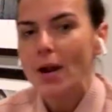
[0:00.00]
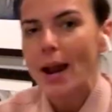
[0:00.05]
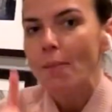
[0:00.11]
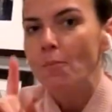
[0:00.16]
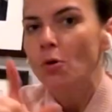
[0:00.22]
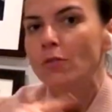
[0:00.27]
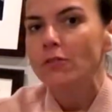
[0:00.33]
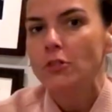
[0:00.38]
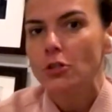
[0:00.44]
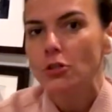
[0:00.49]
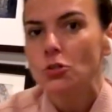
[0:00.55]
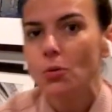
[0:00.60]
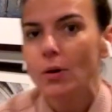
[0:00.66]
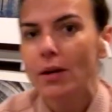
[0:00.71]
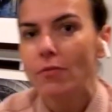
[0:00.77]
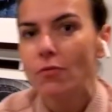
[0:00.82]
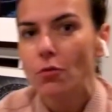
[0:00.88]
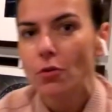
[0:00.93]
When I moved here
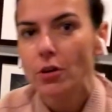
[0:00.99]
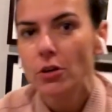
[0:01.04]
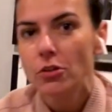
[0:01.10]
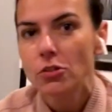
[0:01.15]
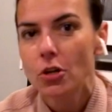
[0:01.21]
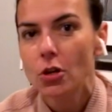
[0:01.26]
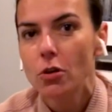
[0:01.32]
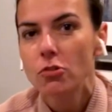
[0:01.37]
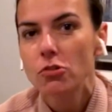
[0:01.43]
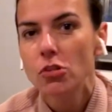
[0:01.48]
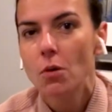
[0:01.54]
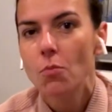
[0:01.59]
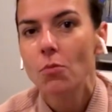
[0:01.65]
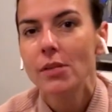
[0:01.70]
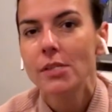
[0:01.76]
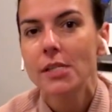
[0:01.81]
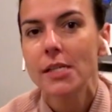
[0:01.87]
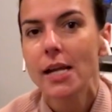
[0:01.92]
24 years ago,
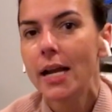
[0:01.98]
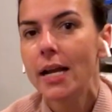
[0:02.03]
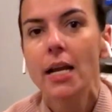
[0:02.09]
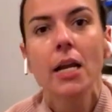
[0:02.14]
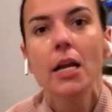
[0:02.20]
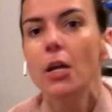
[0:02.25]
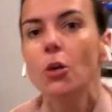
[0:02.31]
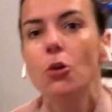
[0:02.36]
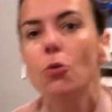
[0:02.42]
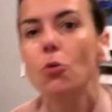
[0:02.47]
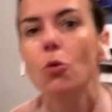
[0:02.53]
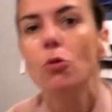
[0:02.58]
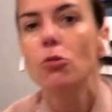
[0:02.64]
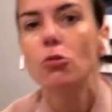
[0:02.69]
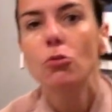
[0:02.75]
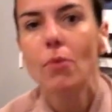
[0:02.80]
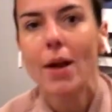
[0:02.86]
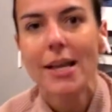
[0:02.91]
someone said, you
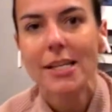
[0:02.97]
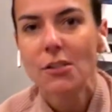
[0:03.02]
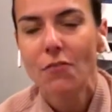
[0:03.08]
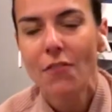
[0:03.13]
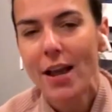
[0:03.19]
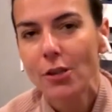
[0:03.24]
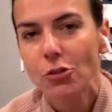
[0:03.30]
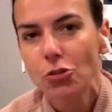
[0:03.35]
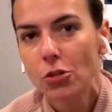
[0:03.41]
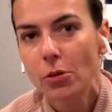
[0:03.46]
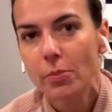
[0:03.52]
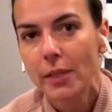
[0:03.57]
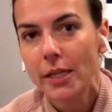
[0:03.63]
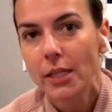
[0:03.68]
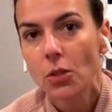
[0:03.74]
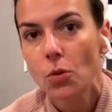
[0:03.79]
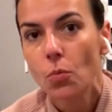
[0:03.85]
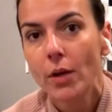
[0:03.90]
don't dress
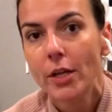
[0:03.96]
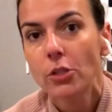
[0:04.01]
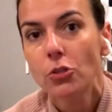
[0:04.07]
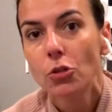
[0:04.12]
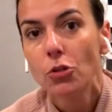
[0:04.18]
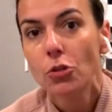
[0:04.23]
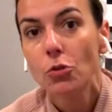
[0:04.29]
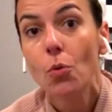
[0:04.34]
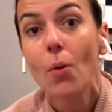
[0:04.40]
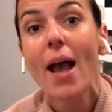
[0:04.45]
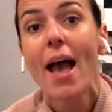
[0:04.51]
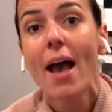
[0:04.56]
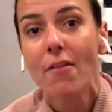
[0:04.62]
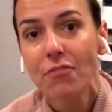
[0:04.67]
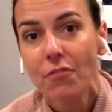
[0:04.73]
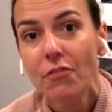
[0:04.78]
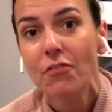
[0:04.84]
fashionably in the winter, you F